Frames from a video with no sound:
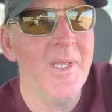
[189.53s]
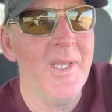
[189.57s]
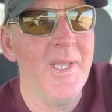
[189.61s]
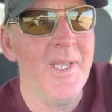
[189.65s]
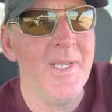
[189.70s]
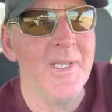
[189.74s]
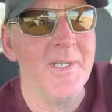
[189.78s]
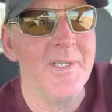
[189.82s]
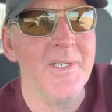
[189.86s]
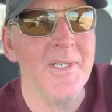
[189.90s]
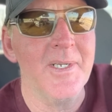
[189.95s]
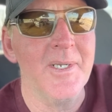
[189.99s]

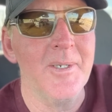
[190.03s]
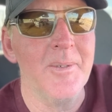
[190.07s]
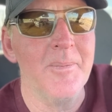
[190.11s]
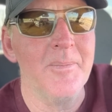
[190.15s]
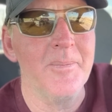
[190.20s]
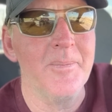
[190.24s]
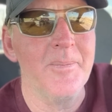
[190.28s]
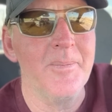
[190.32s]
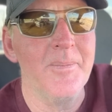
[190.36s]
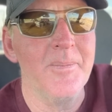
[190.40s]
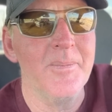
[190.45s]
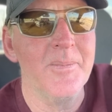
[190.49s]

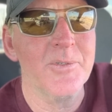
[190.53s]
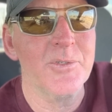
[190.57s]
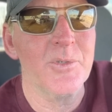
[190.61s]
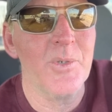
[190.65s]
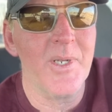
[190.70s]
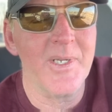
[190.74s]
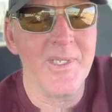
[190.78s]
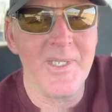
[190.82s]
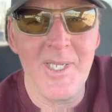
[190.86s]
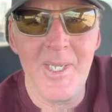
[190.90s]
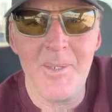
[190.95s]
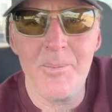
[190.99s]
And so
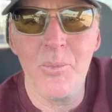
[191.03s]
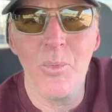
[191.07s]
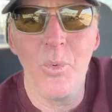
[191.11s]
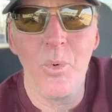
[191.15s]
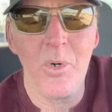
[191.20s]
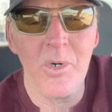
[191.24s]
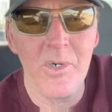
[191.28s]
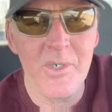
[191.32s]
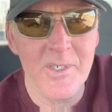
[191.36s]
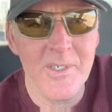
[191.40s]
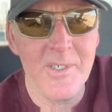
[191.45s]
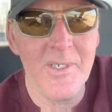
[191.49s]
I kept
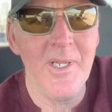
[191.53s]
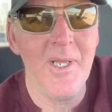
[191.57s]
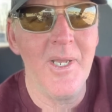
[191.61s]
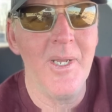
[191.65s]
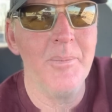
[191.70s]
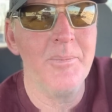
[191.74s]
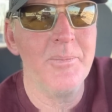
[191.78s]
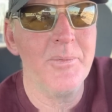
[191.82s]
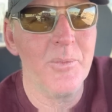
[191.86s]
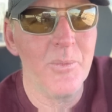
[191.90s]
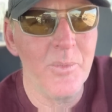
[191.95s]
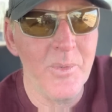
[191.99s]
working
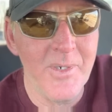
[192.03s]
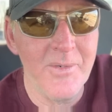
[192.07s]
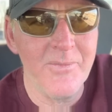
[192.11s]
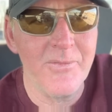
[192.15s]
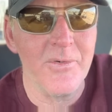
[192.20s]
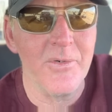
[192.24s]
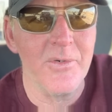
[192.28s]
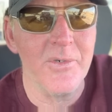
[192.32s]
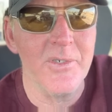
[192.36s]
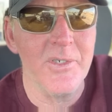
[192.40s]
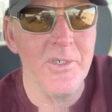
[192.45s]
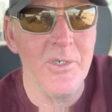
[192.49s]
up the
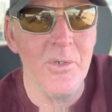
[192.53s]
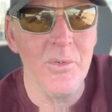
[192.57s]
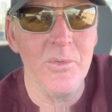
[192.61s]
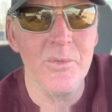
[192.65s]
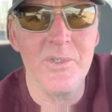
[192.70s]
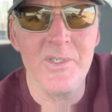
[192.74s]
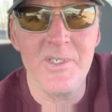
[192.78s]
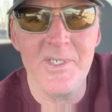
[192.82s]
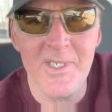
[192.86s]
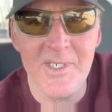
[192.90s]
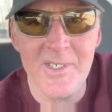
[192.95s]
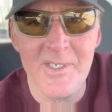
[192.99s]
river, you know,
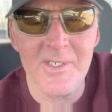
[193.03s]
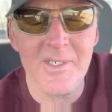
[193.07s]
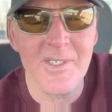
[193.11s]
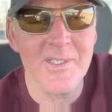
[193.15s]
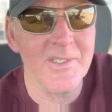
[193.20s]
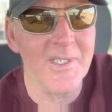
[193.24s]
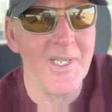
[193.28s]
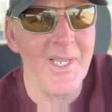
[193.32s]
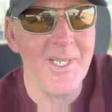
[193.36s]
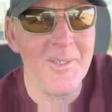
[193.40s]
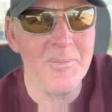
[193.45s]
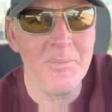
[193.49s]
getting,
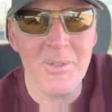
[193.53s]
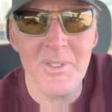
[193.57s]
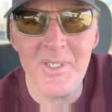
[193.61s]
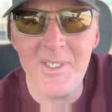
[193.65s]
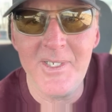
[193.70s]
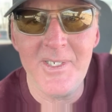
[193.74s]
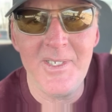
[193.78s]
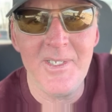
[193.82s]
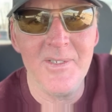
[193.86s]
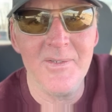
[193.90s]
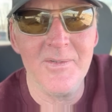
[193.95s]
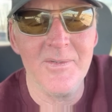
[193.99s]
because I had
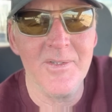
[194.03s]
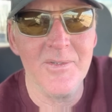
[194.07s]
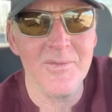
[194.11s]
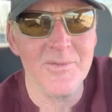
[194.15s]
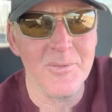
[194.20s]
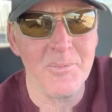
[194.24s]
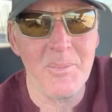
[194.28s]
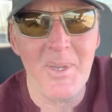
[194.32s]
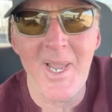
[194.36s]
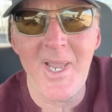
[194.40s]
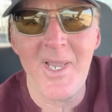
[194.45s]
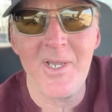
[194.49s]
plenty of, it was
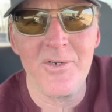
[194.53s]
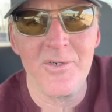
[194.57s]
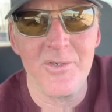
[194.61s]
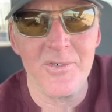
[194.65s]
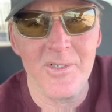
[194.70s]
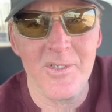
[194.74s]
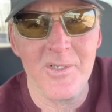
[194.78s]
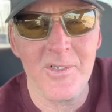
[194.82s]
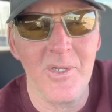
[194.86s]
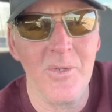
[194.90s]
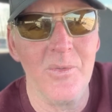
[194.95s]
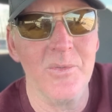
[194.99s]
a pattern
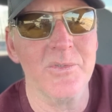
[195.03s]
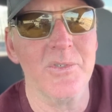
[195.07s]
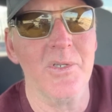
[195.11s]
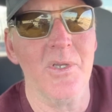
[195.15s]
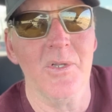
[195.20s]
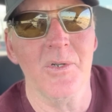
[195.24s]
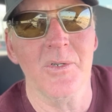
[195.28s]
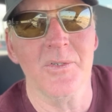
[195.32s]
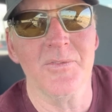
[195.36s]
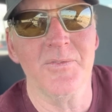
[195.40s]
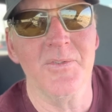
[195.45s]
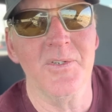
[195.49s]
that I was
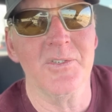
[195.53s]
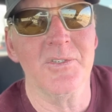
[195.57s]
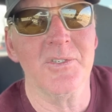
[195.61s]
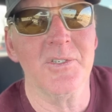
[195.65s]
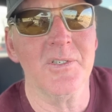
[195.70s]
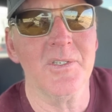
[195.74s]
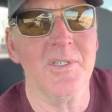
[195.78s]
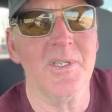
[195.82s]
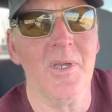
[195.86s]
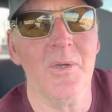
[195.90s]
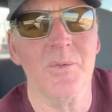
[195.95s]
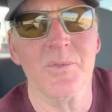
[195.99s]
on.
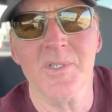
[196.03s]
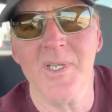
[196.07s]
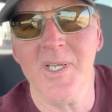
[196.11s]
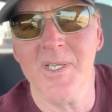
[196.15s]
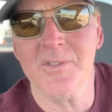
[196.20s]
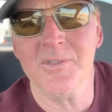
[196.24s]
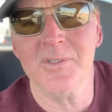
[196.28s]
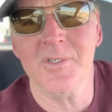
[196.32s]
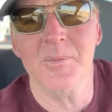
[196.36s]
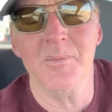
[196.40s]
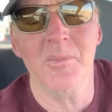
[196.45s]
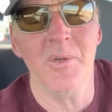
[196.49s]
I was
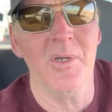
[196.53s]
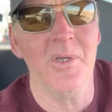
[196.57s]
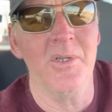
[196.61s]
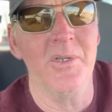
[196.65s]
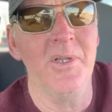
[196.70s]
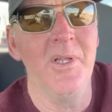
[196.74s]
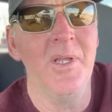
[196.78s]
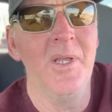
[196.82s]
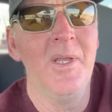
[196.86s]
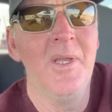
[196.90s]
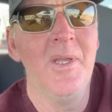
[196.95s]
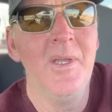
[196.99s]
catching them
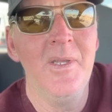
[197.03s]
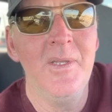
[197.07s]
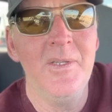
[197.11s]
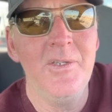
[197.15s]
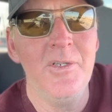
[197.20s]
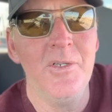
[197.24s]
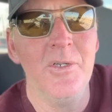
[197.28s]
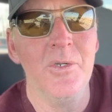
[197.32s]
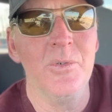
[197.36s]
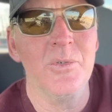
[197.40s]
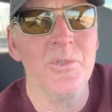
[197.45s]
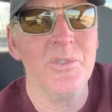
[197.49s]
on,
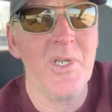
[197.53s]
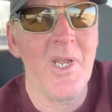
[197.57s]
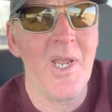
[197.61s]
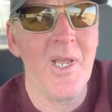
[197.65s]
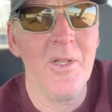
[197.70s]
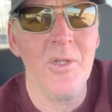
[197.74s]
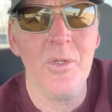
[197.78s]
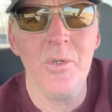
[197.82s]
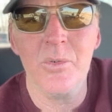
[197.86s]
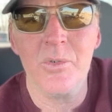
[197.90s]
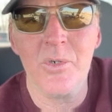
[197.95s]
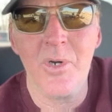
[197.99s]
you know,
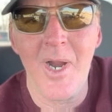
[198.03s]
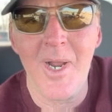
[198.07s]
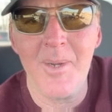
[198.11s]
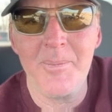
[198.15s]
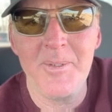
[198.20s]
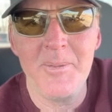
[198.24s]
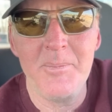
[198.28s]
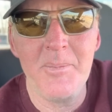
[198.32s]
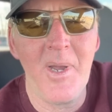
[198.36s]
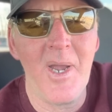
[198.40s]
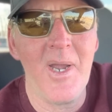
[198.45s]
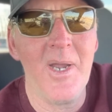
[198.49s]
shallow
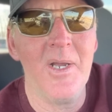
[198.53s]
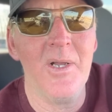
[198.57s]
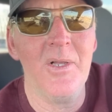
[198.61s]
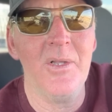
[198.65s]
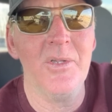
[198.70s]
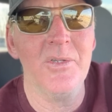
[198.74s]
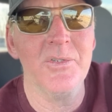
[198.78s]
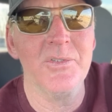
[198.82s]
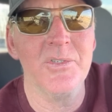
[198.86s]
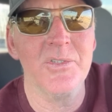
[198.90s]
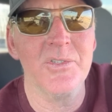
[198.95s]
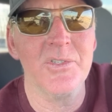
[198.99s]
crappie
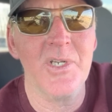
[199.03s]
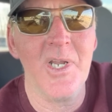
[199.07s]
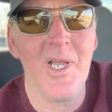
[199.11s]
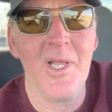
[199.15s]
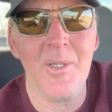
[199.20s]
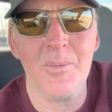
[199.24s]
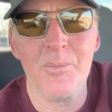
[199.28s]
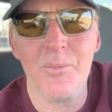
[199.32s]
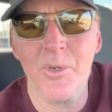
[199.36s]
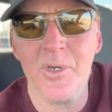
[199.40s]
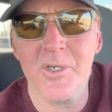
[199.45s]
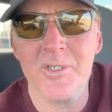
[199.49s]
piles and
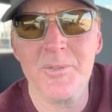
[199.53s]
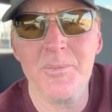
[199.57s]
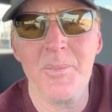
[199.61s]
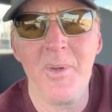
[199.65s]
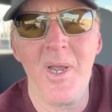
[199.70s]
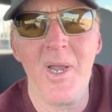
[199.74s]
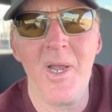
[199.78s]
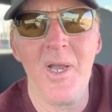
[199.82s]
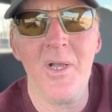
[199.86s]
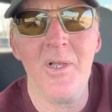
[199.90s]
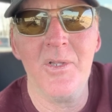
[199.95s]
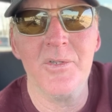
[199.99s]
shallow brush
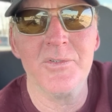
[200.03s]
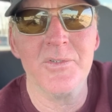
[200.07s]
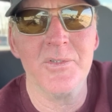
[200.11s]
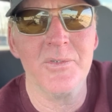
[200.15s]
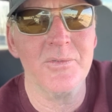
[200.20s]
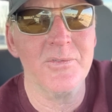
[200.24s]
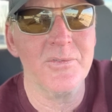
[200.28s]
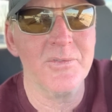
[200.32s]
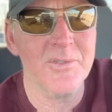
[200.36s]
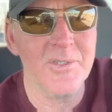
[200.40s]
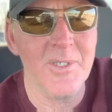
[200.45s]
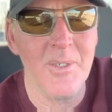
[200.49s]
piles,
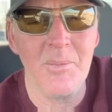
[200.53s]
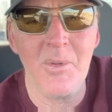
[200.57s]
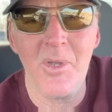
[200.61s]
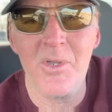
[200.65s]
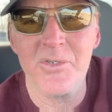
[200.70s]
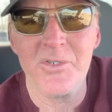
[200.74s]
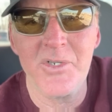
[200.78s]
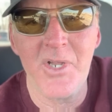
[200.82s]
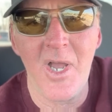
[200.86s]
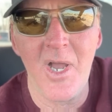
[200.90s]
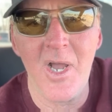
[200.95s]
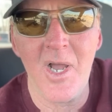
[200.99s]
and some
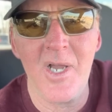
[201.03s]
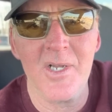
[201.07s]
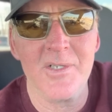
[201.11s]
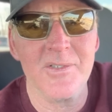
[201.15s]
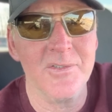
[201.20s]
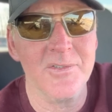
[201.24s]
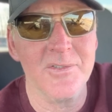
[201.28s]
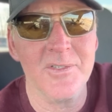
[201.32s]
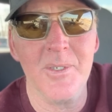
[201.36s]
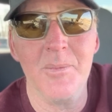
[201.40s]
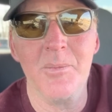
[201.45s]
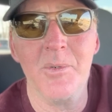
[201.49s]
on docks
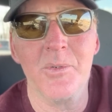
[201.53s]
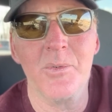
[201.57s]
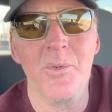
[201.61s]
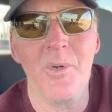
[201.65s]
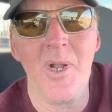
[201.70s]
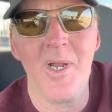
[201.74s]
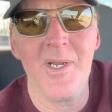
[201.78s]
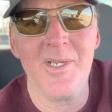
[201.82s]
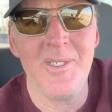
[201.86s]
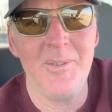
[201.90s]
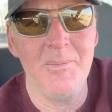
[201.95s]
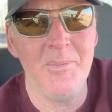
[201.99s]
and some on
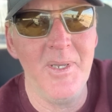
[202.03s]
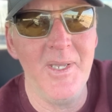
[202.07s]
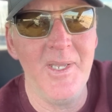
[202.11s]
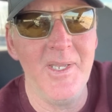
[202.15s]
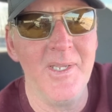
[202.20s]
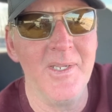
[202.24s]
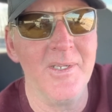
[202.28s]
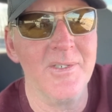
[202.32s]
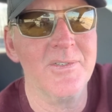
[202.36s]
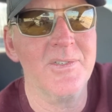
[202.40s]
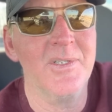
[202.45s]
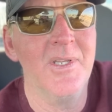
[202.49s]
rocky
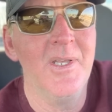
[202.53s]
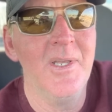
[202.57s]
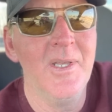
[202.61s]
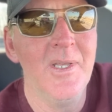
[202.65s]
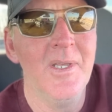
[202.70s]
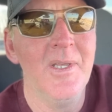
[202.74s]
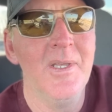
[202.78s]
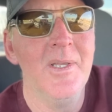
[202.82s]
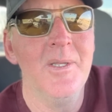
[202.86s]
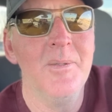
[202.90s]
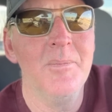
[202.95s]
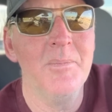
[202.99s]
banks.
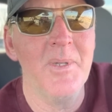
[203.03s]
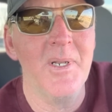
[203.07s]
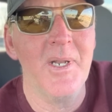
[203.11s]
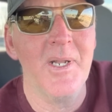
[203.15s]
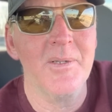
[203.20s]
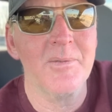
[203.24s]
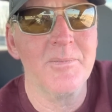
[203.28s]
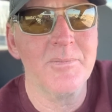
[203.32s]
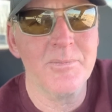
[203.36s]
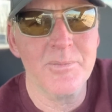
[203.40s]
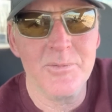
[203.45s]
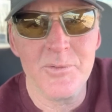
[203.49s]
But
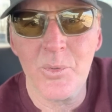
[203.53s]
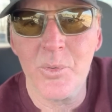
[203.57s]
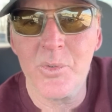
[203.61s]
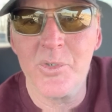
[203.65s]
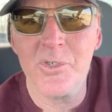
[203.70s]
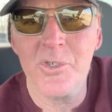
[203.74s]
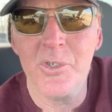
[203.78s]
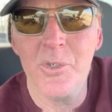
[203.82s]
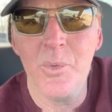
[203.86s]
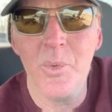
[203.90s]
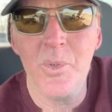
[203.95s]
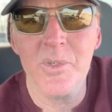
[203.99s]
I sort
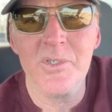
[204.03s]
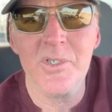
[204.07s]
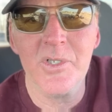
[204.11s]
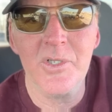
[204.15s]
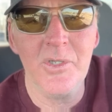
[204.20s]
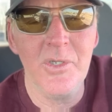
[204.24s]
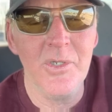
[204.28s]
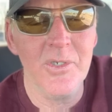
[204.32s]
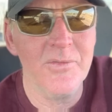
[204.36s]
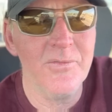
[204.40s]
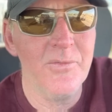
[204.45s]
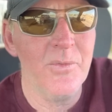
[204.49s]
of knew what to
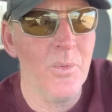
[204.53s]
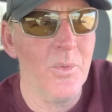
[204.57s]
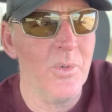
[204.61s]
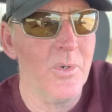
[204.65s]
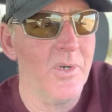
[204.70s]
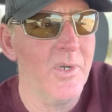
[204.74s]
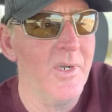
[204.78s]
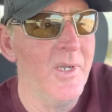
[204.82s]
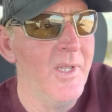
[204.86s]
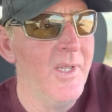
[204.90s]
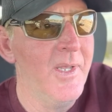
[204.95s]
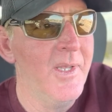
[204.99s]
look
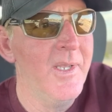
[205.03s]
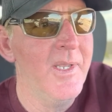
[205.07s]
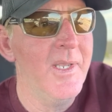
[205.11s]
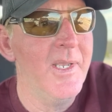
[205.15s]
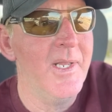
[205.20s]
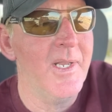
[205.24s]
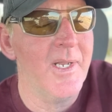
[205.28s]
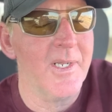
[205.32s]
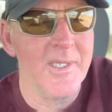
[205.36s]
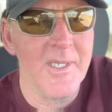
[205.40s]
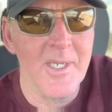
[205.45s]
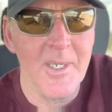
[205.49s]
for.
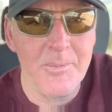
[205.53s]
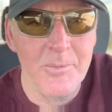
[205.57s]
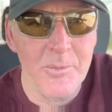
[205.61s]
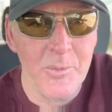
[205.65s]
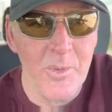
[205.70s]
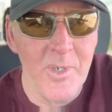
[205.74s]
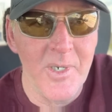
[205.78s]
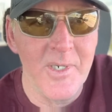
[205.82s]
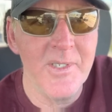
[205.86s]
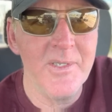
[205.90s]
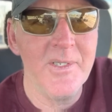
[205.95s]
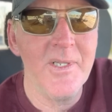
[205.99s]
And I kept
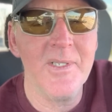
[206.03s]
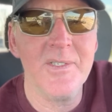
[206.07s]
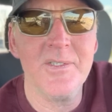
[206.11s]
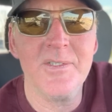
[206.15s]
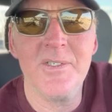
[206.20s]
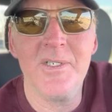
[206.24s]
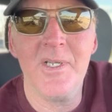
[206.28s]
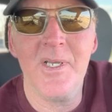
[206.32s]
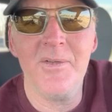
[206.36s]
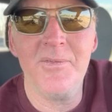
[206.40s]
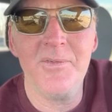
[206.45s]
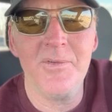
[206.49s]
running that
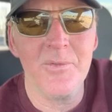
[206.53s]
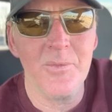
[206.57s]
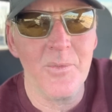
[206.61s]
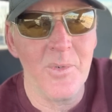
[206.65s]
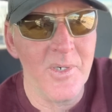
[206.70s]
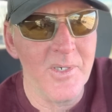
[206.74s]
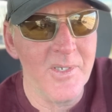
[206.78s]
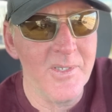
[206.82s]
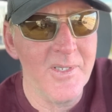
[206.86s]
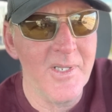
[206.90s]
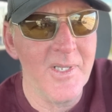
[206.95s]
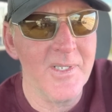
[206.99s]
stuff and
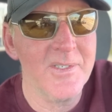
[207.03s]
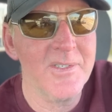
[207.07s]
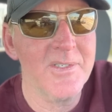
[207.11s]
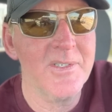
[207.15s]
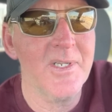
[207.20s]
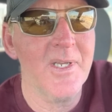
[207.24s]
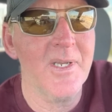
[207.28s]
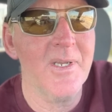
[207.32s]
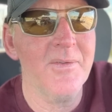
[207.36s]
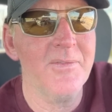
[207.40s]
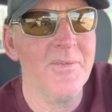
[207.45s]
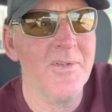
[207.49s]
running that
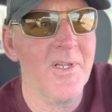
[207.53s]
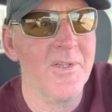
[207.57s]
stuff.